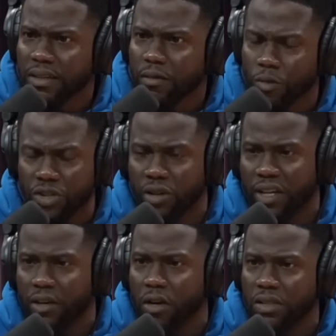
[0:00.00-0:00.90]
We drink
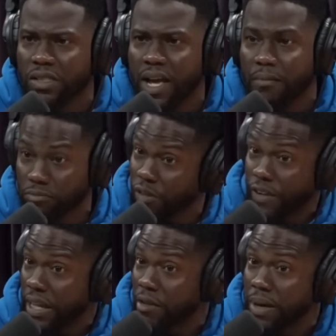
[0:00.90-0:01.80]
it all the time. You feel
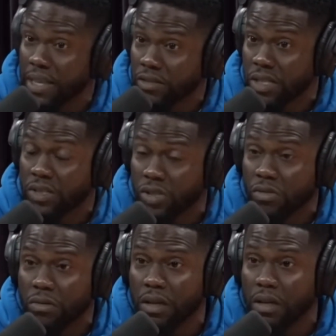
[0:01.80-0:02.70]
like everybody else does too?